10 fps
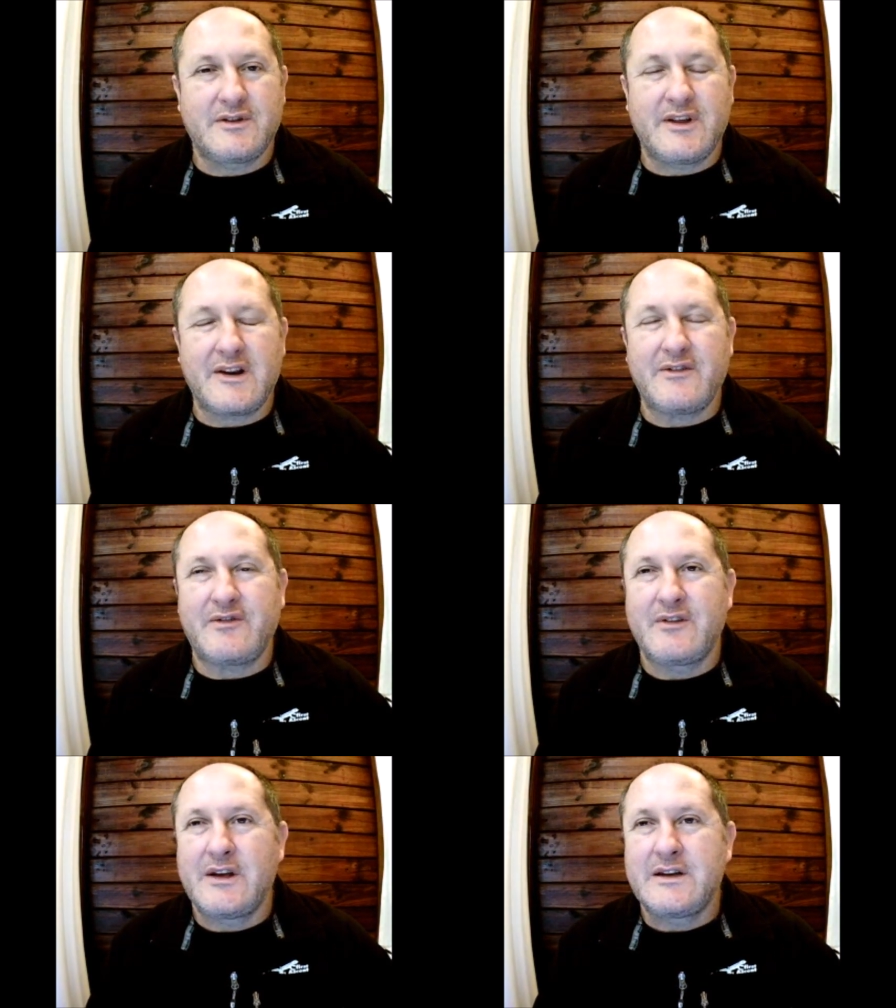that have
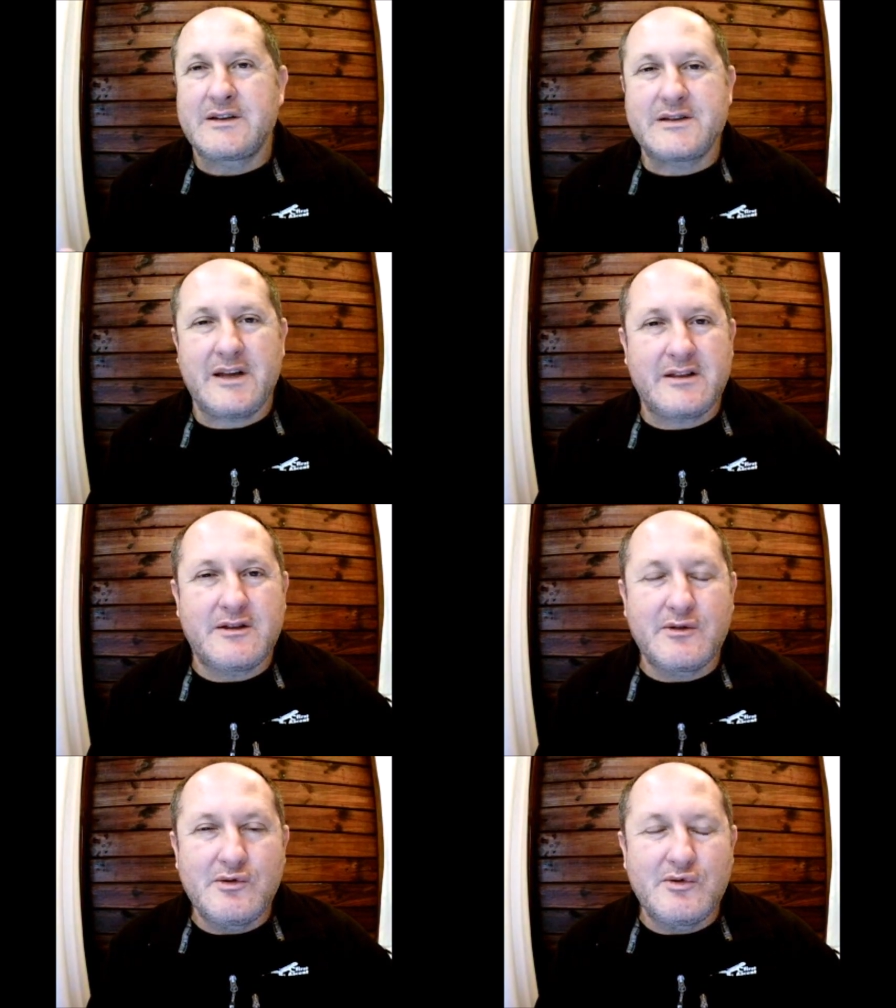sat
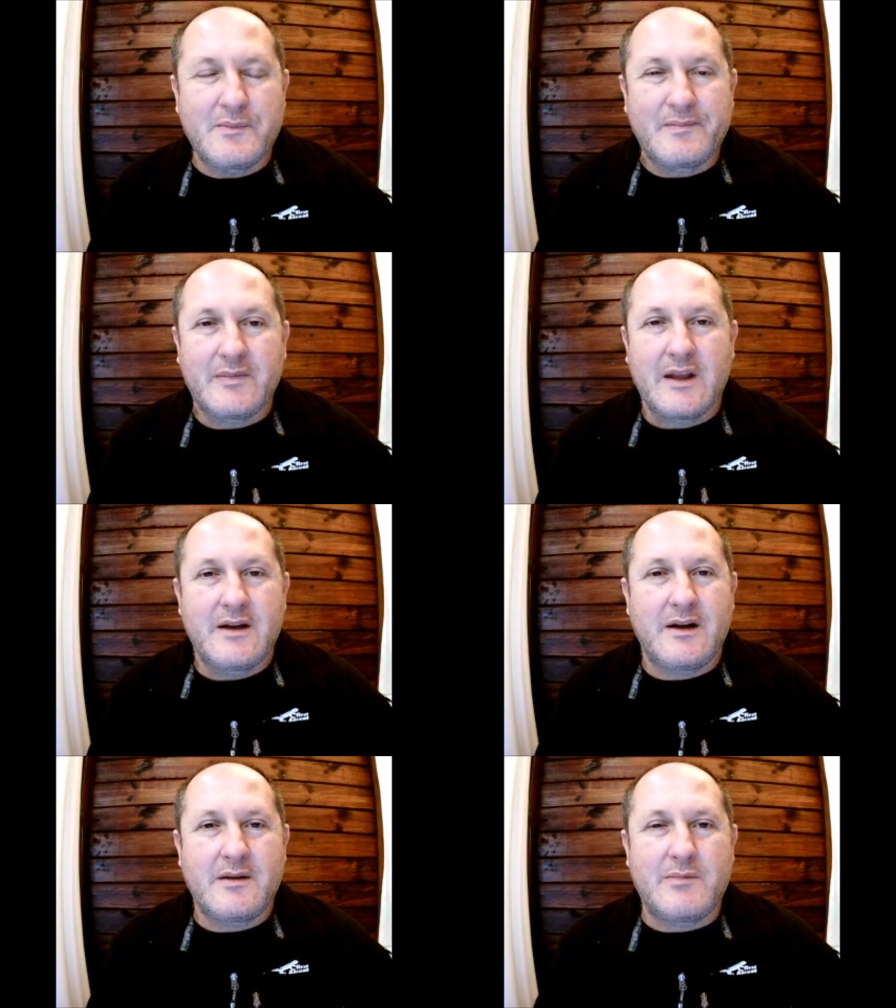through
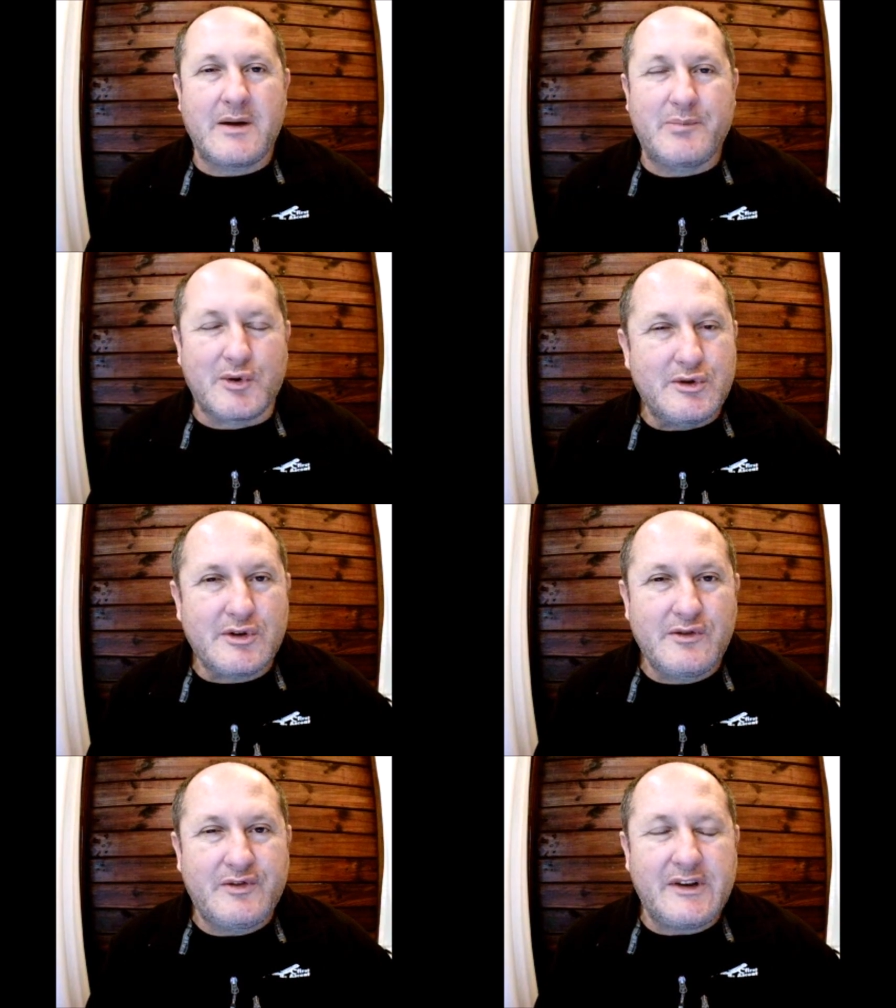uh, my
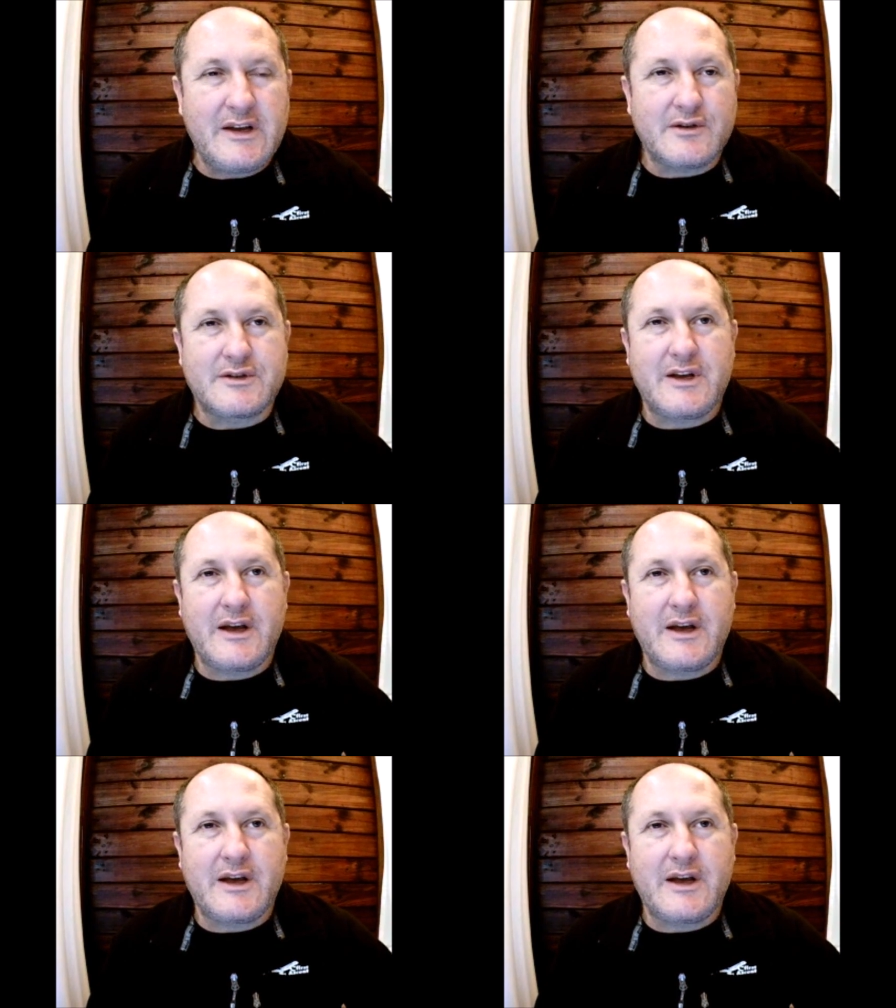brutal videos.